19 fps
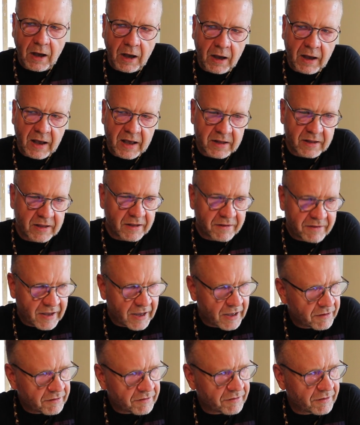I had the
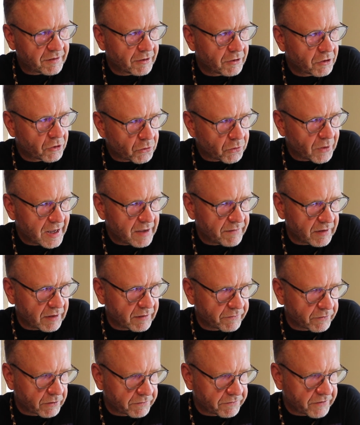intense craving
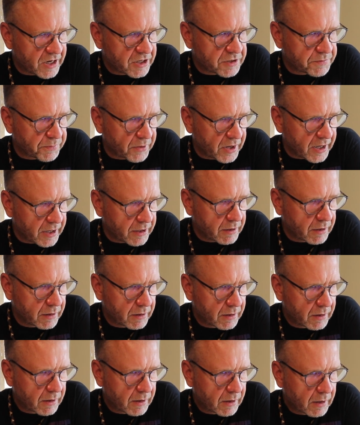for fresh bread,
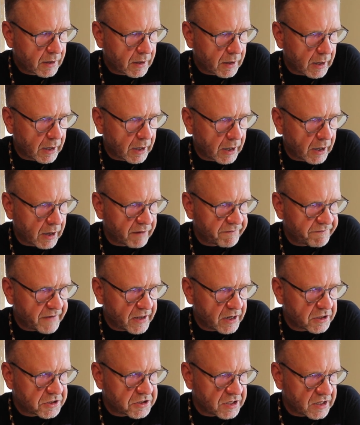
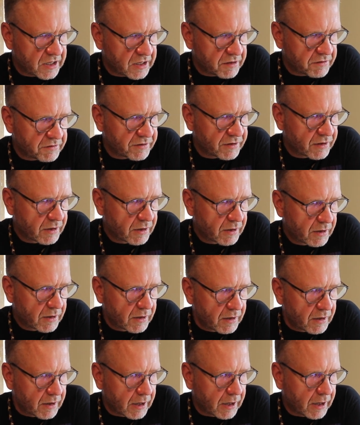feta cheese,
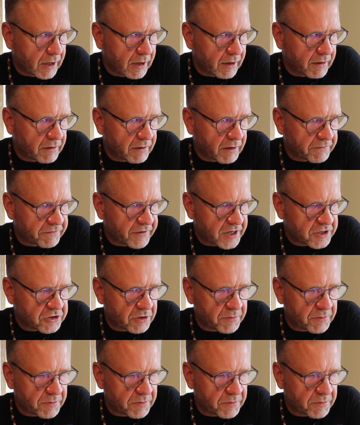a fresh